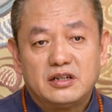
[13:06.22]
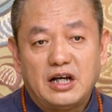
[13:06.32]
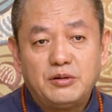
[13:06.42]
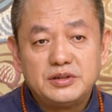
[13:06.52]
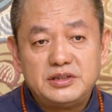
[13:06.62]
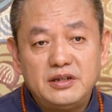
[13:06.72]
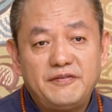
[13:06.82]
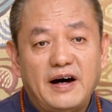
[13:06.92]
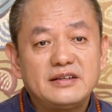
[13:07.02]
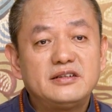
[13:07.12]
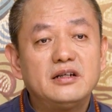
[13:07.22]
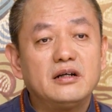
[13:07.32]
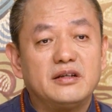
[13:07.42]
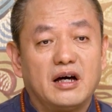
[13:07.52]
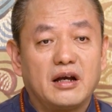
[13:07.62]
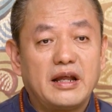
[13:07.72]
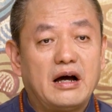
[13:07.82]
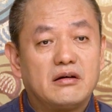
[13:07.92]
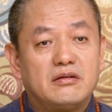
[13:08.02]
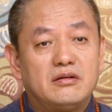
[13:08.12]
Because it stimulates
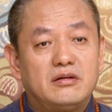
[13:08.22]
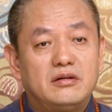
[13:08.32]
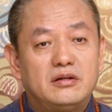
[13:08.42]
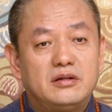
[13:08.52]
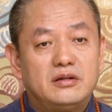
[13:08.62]
positivity.